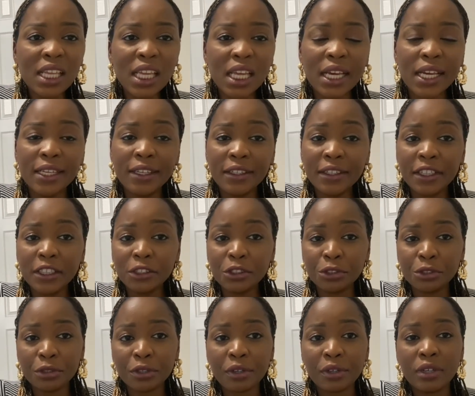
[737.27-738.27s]
another
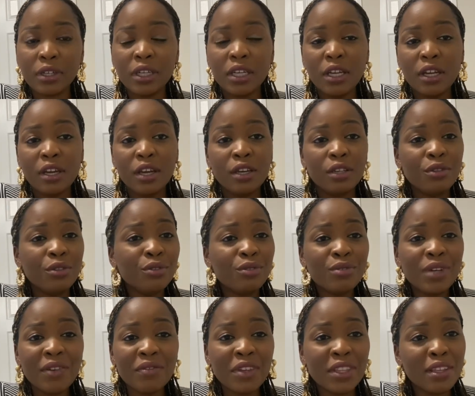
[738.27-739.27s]
shock. You do
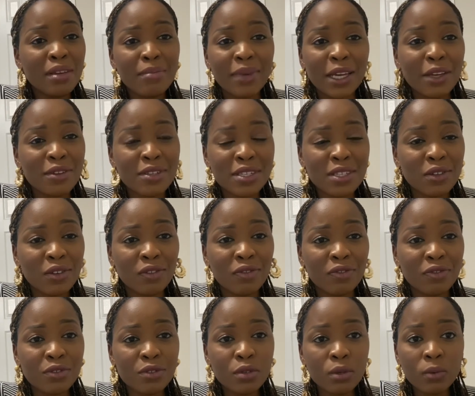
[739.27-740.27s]
everything by yourself.
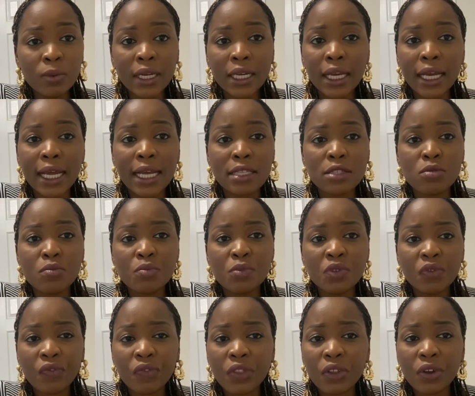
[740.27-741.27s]
So when I had to
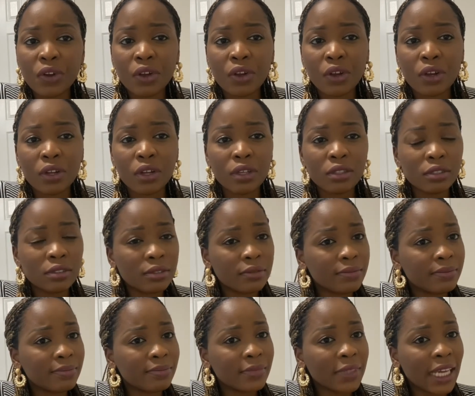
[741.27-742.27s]
move the
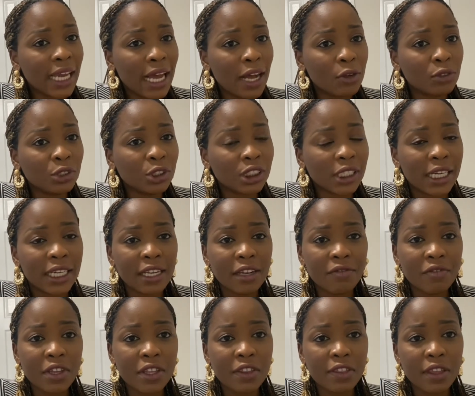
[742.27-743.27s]
couch and
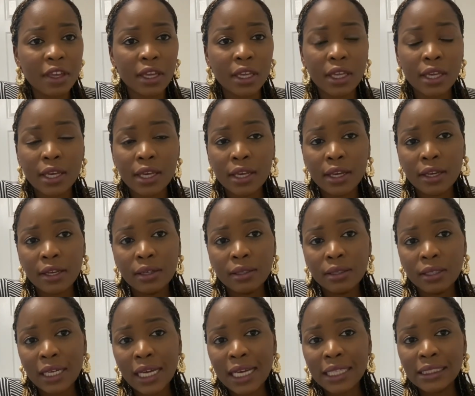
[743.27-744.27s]
everything,
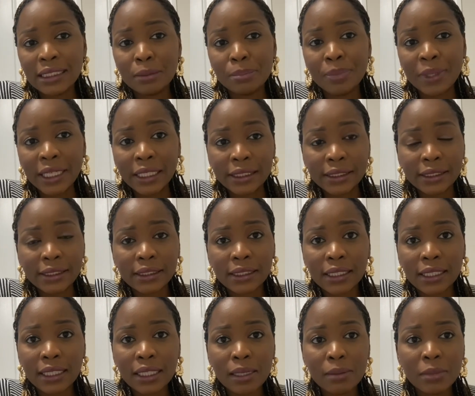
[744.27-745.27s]
and the bed,
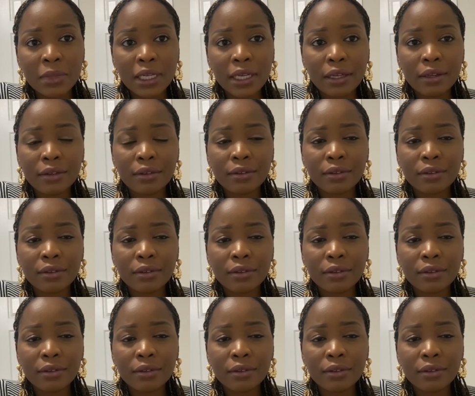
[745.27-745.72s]
I'm like,